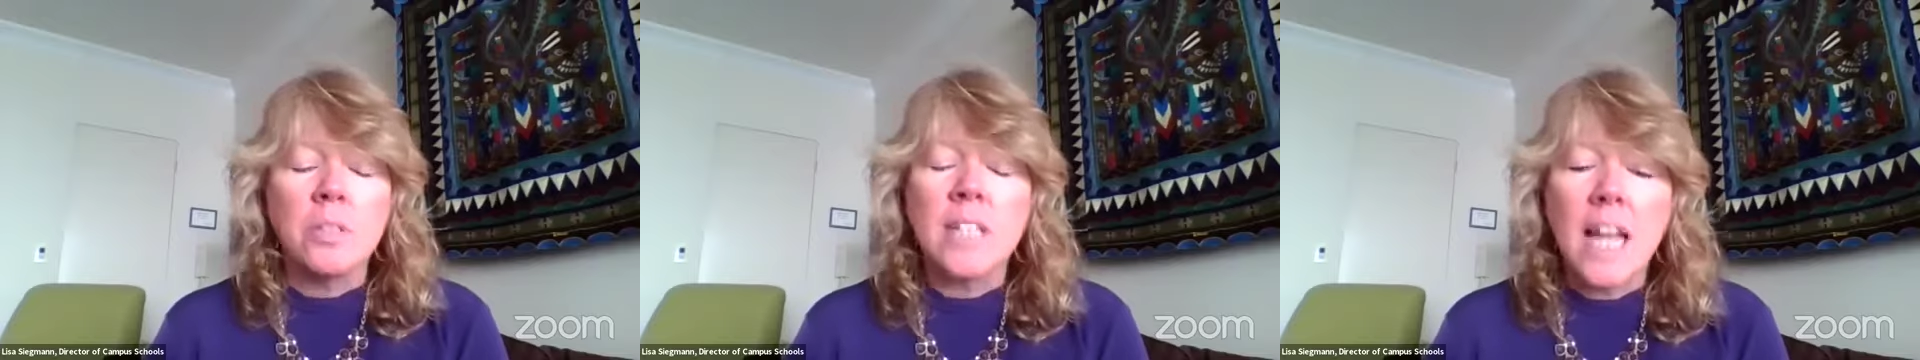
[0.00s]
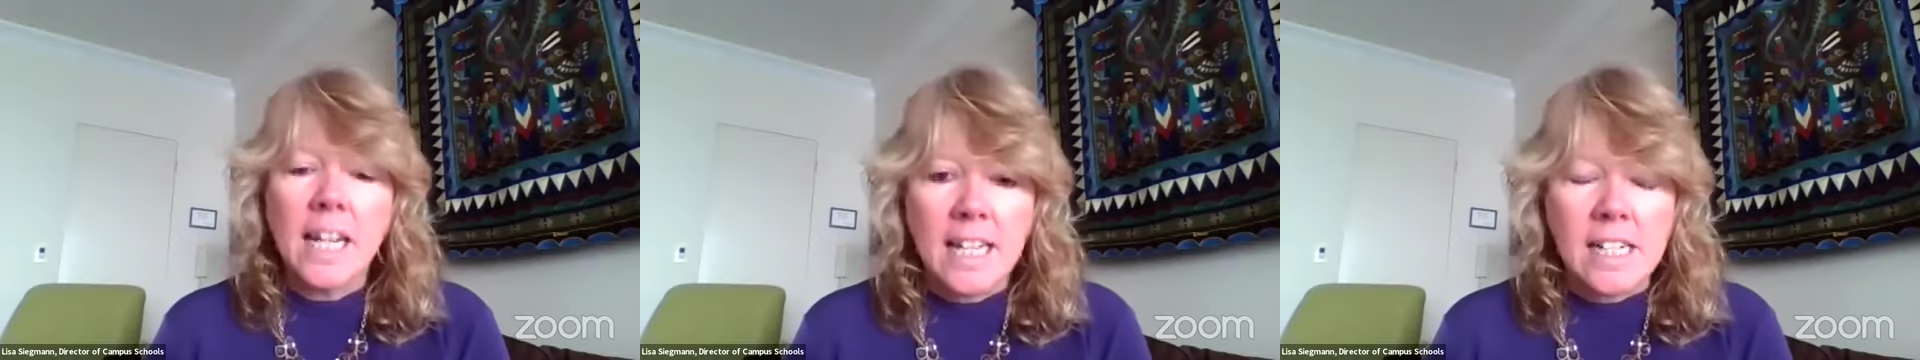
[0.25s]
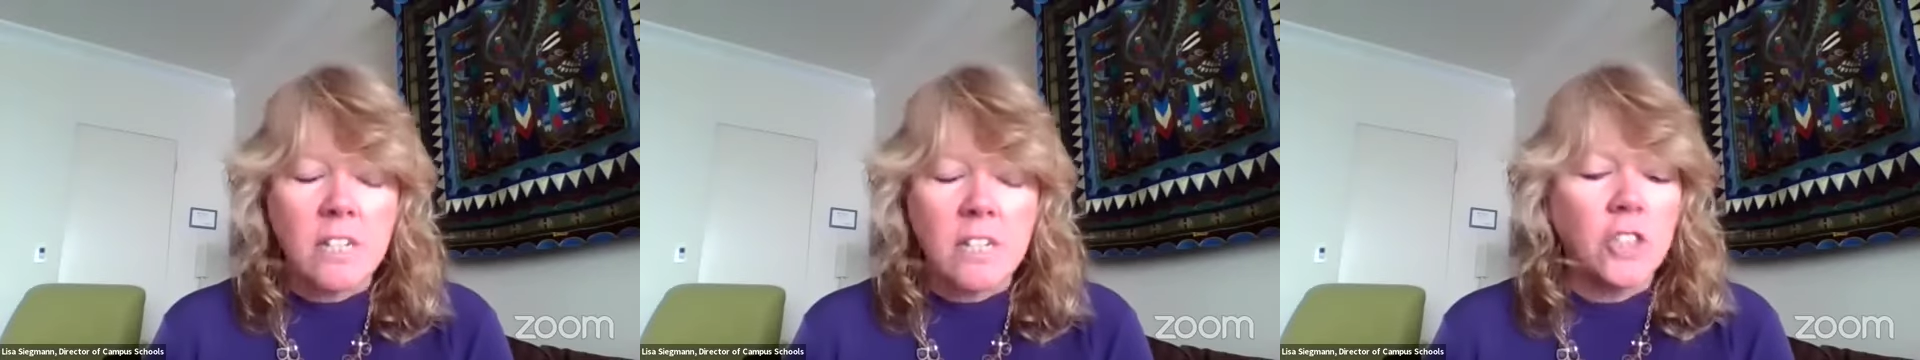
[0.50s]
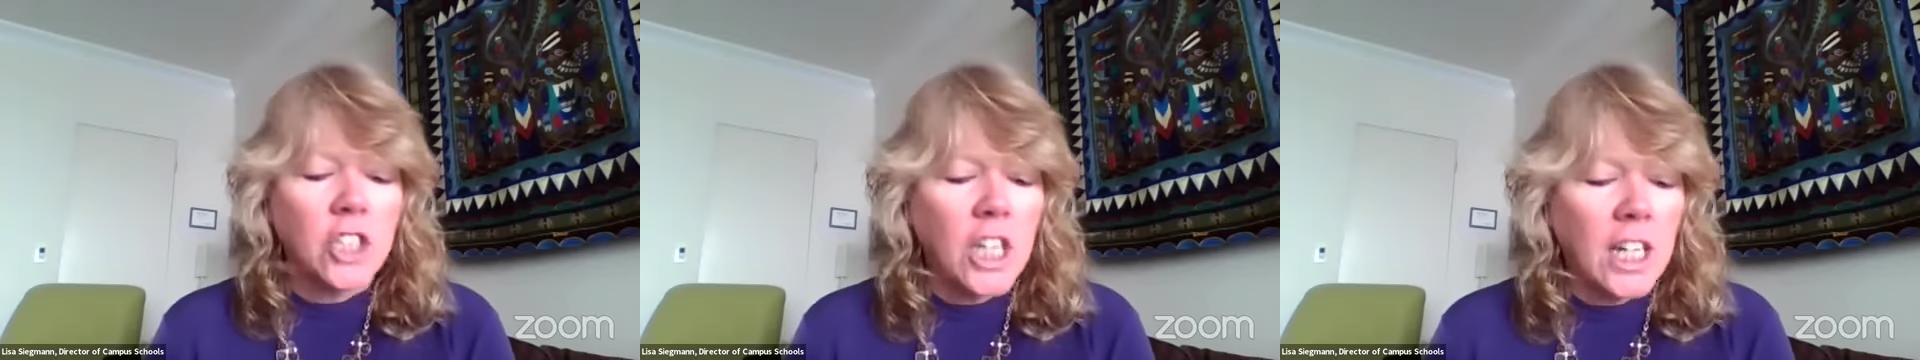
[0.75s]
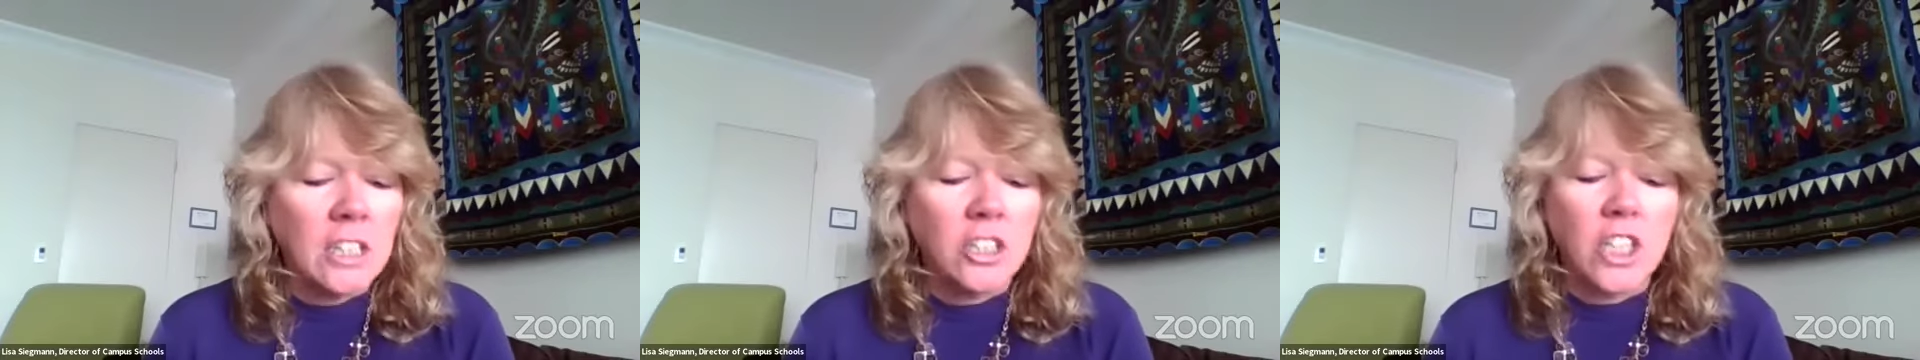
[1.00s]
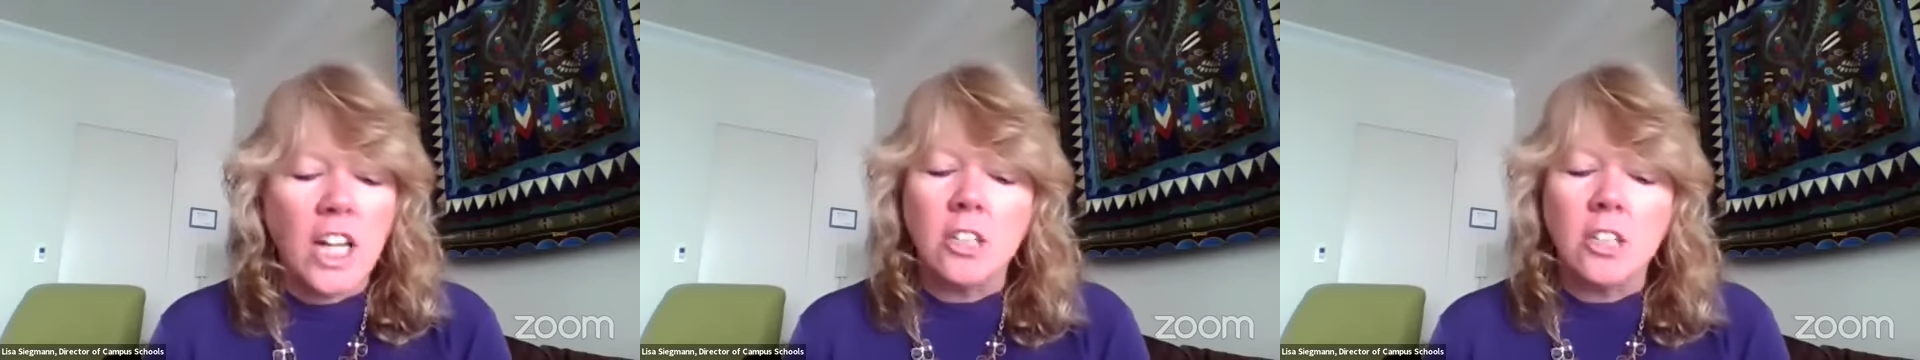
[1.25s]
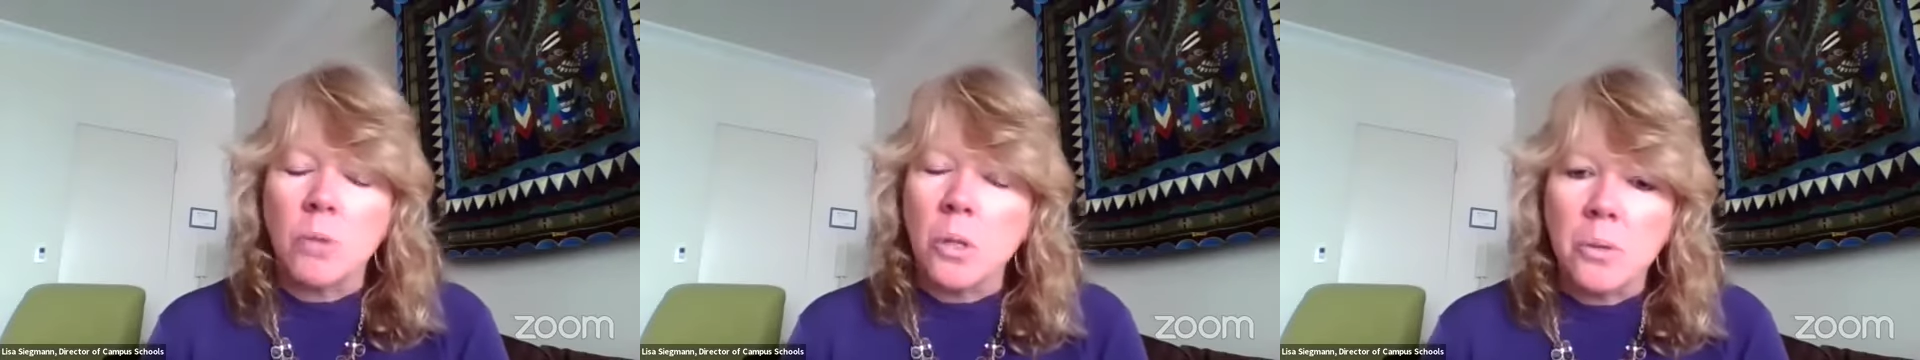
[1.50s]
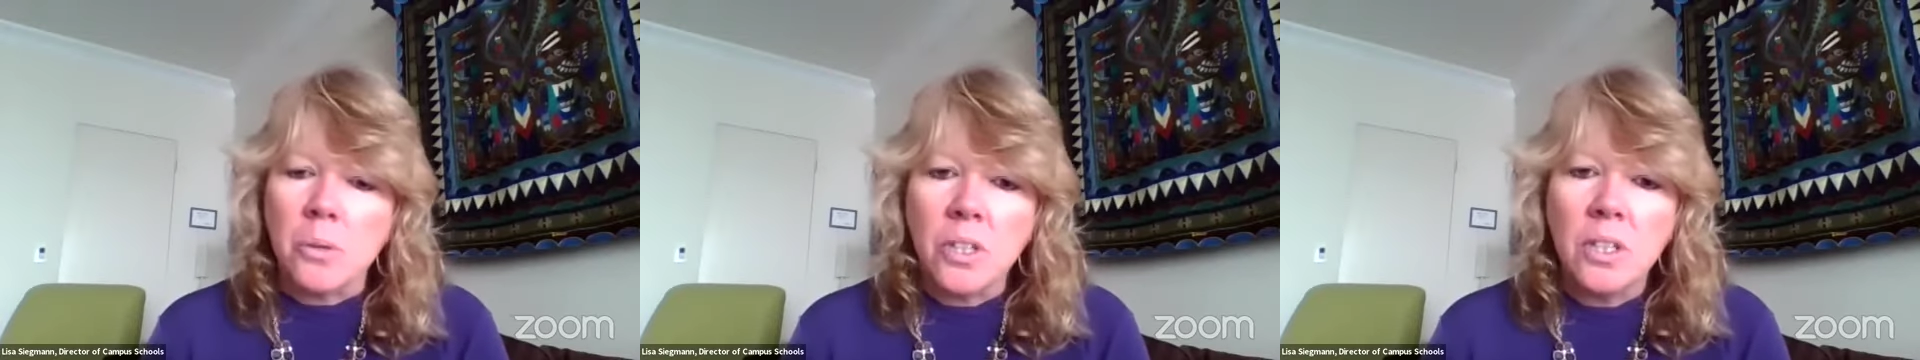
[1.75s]
through decades of change and
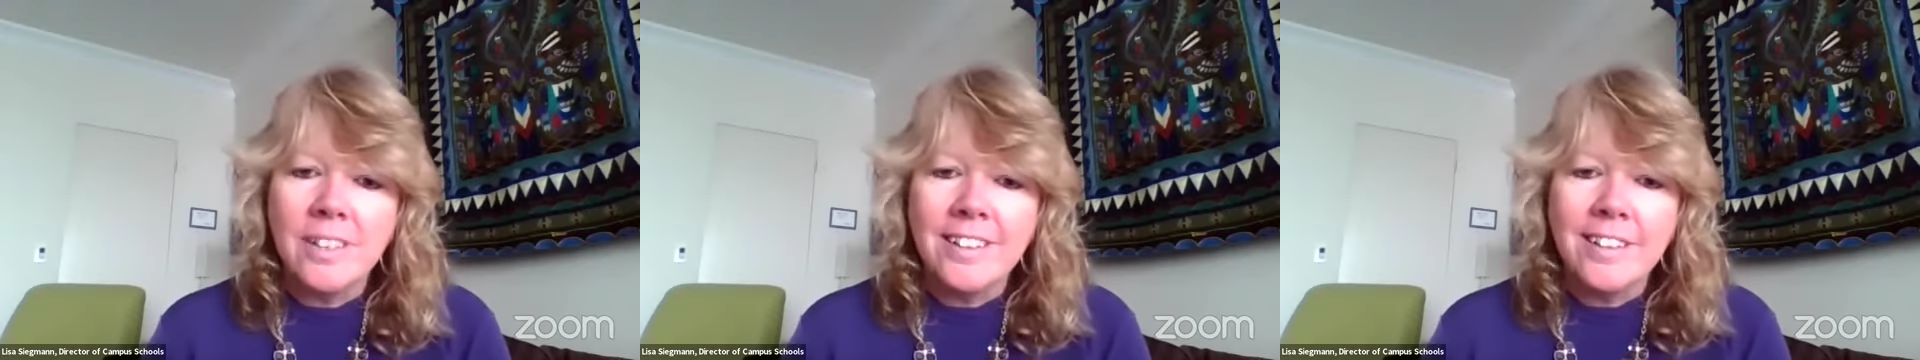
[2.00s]
growth.